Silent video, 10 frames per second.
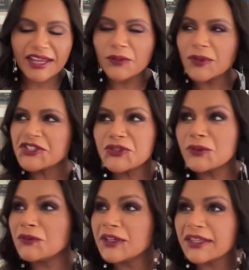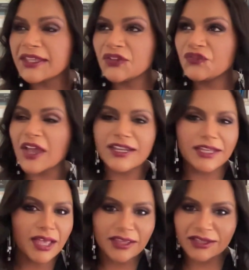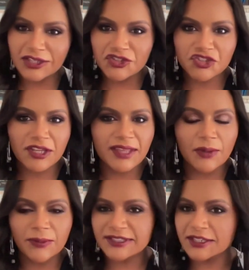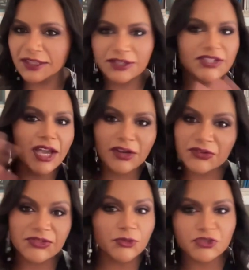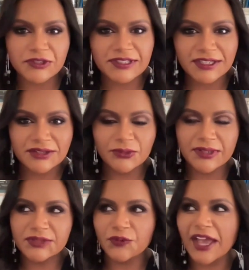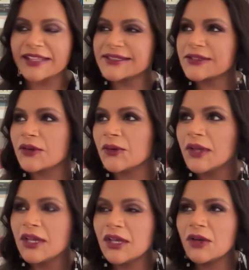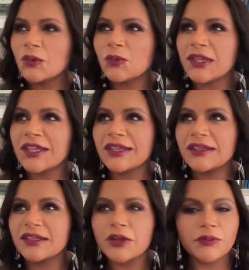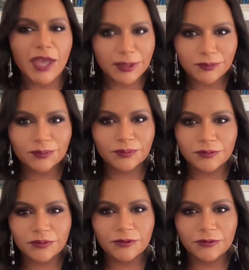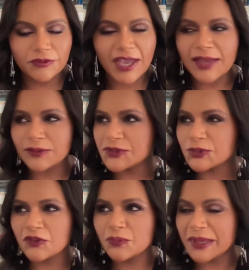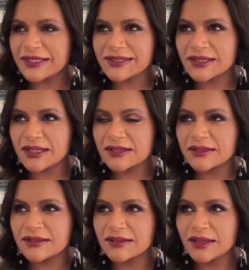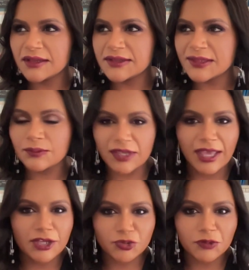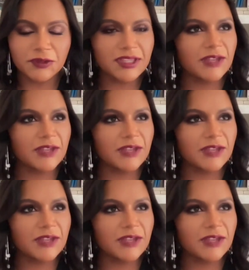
went to a really fratty college, and that was like the entire social scene was frats. So we you know that that was sort of based on on some like actual real life